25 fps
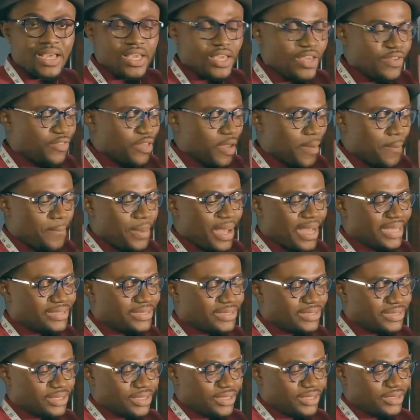If the
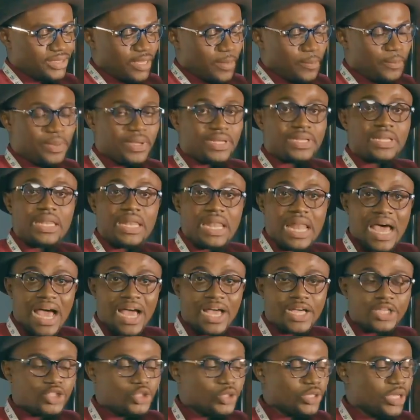bust is a bit
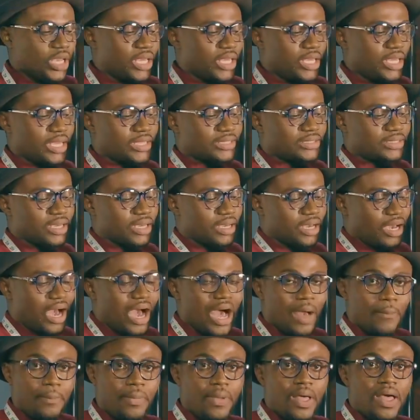large, you can get a
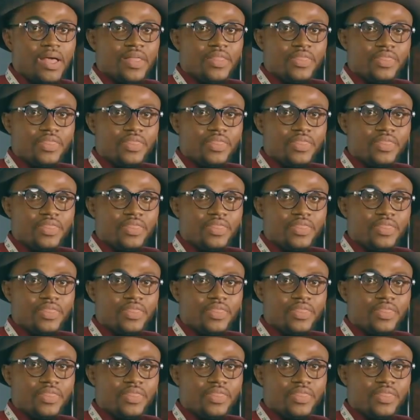cup